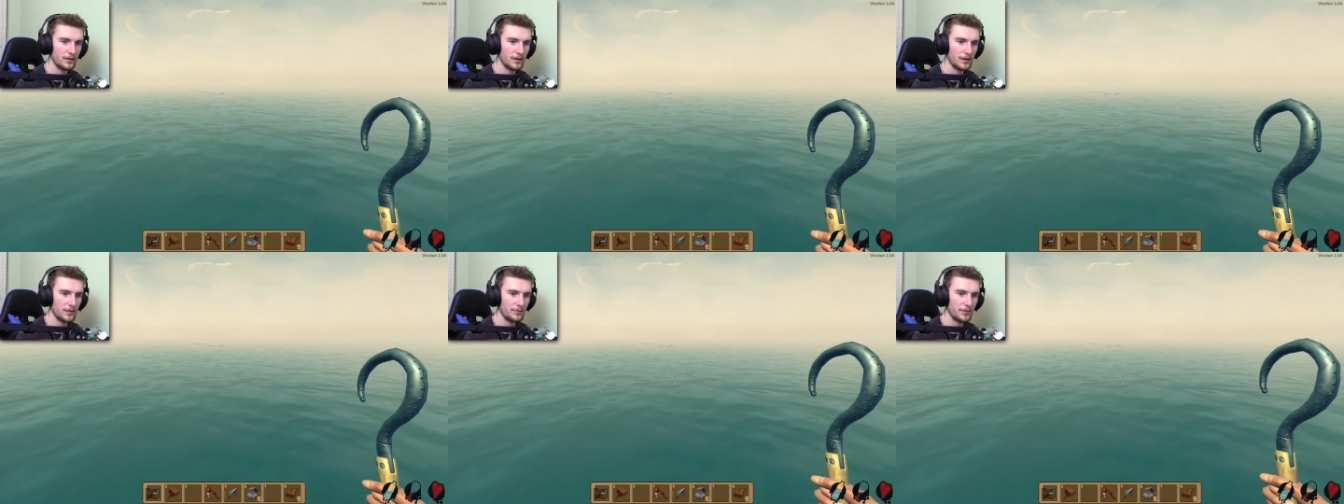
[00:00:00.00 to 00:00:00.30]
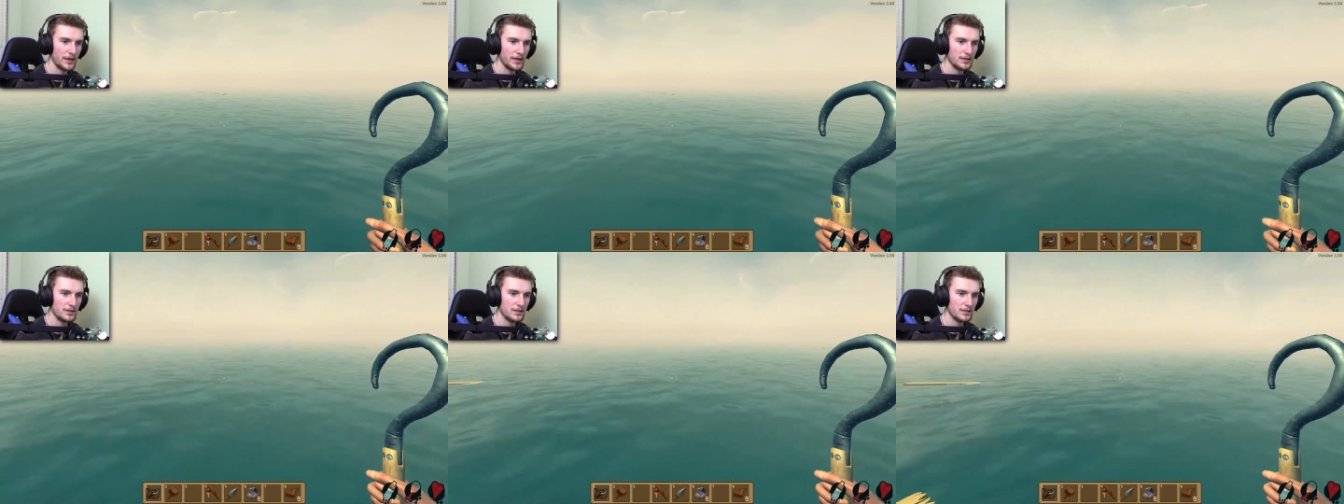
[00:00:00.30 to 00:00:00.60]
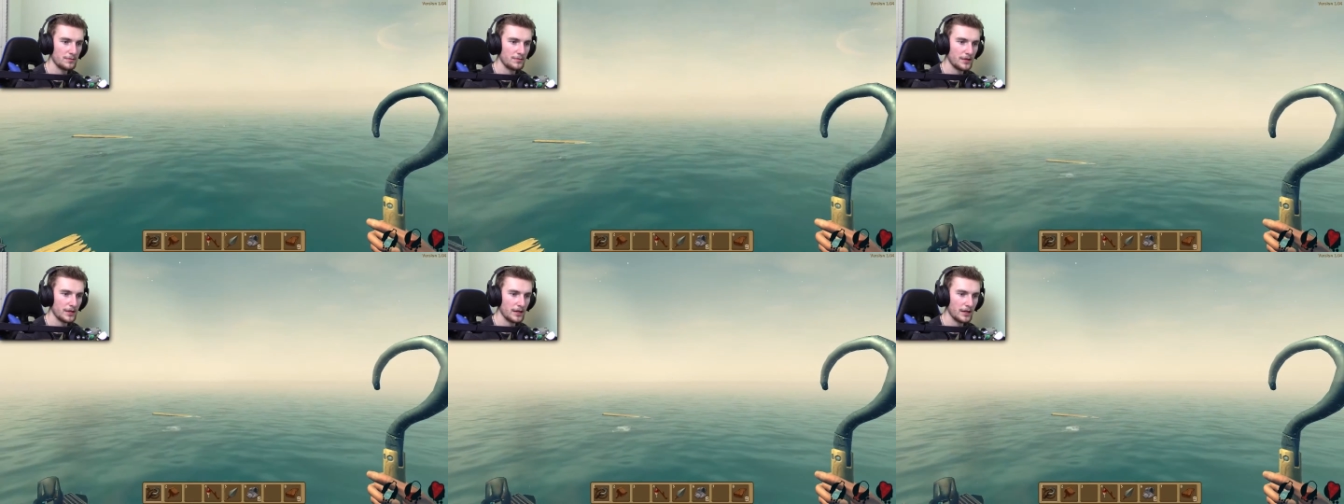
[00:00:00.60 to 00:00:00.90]
the base
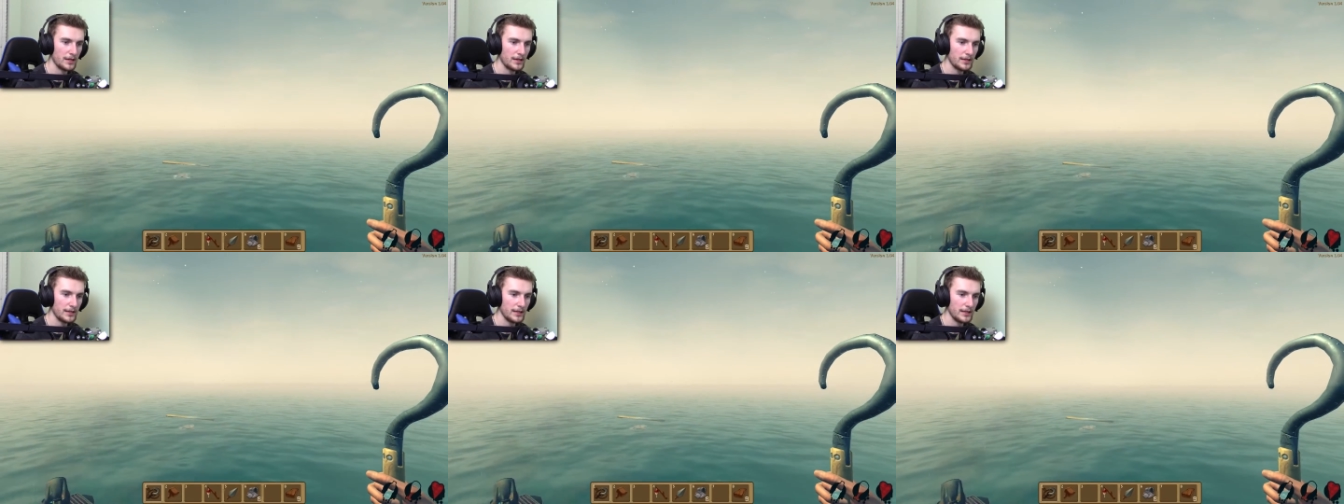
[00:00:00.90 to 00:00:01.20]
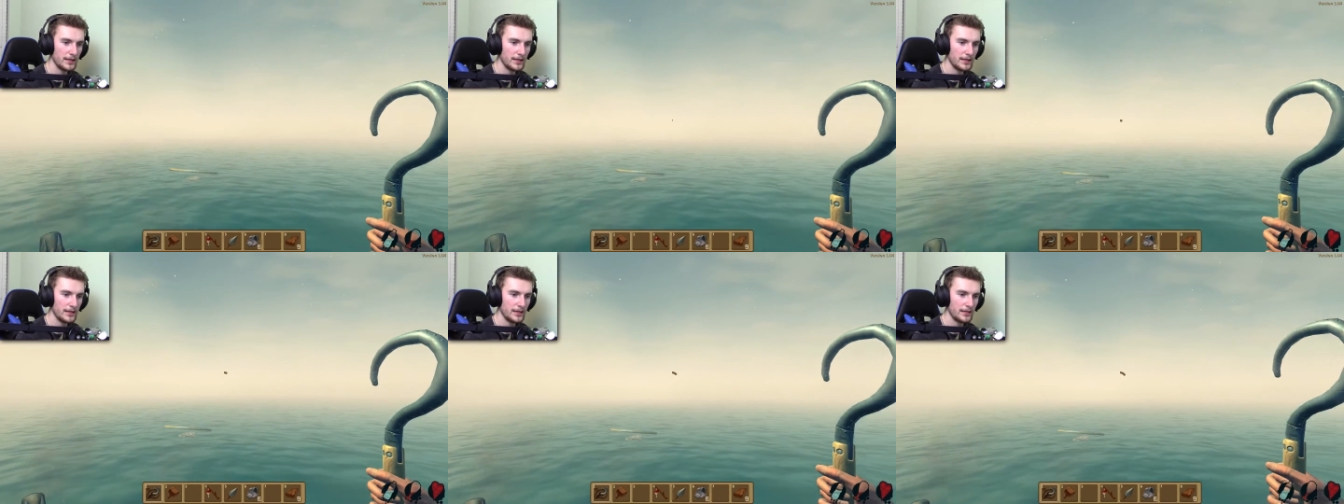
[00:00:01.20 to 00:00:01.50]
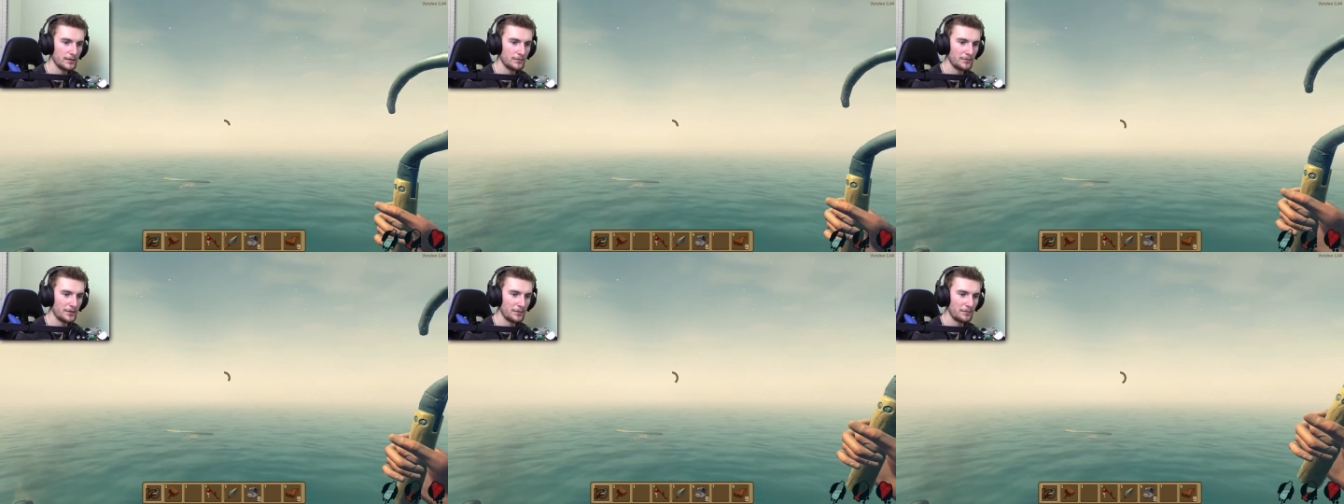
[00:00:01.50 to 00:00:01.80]
to be a
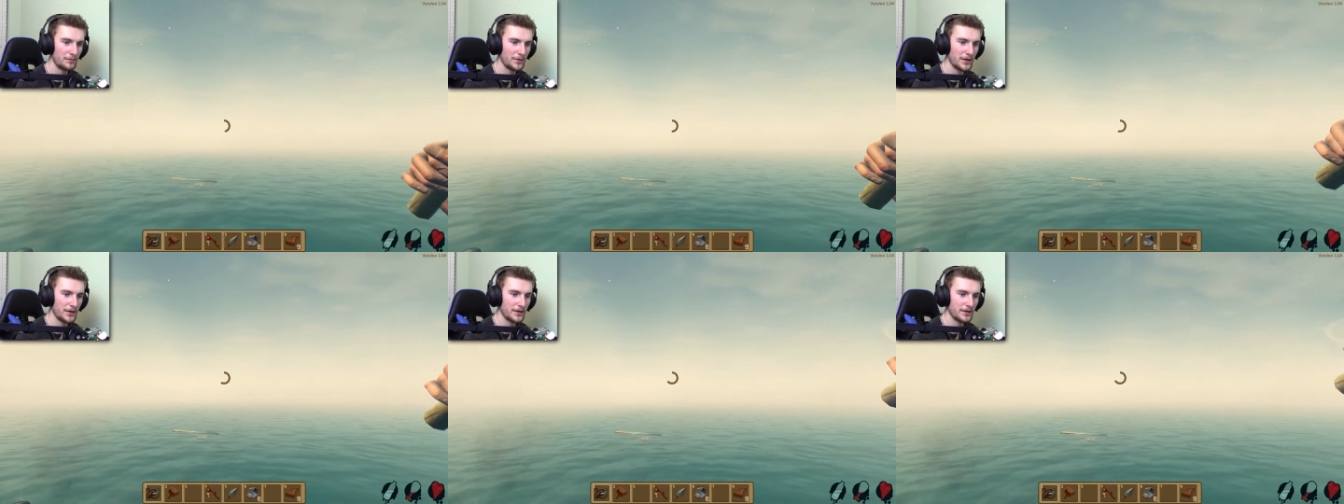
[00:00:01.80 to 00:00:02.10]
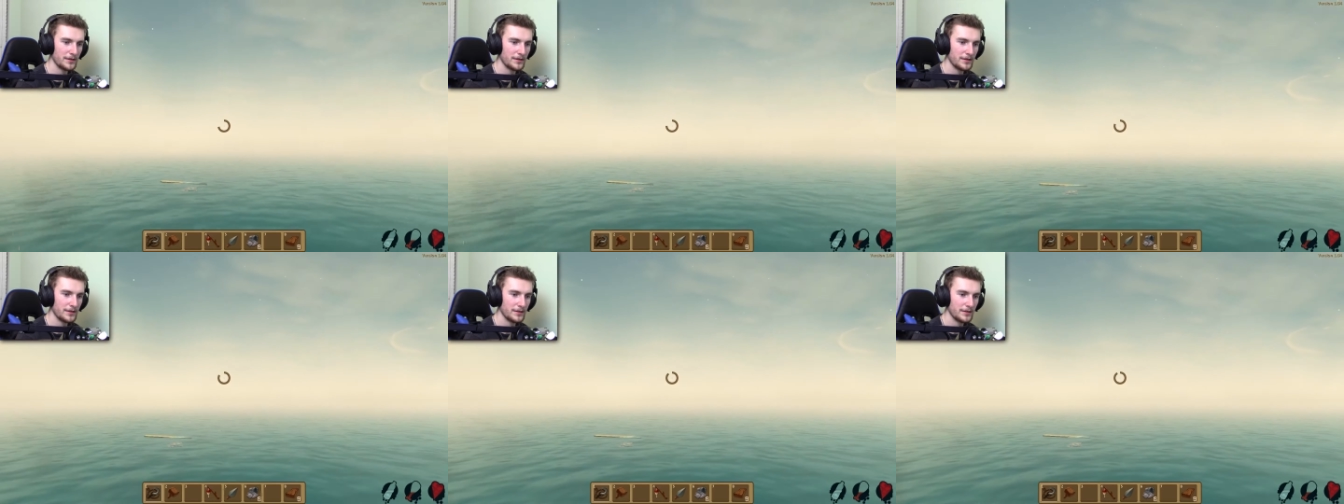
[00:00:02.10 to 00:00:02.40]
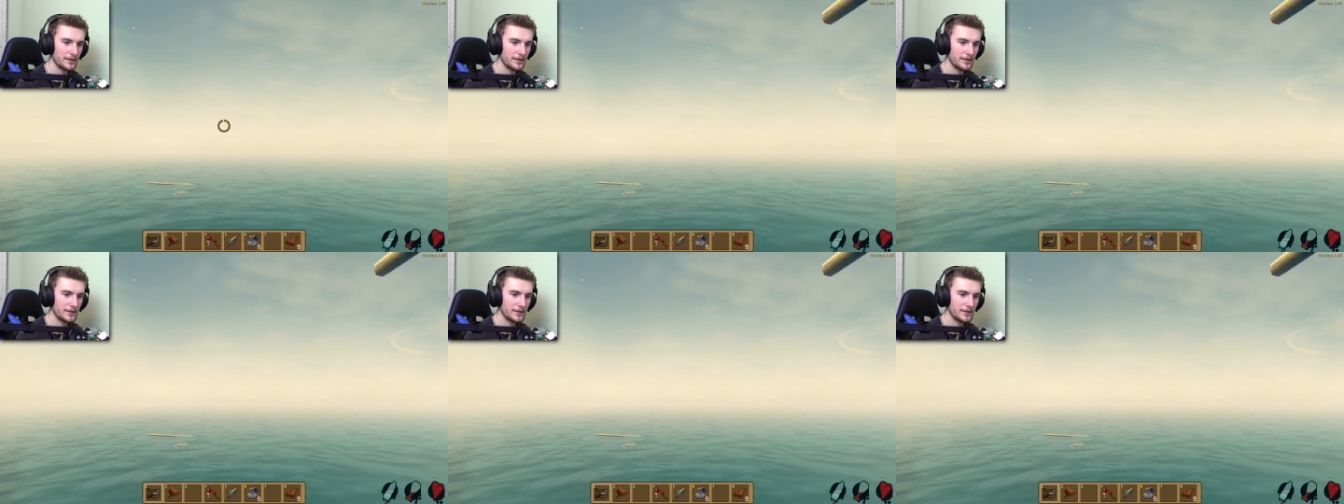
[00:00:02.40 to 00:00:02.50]
little bit bigger.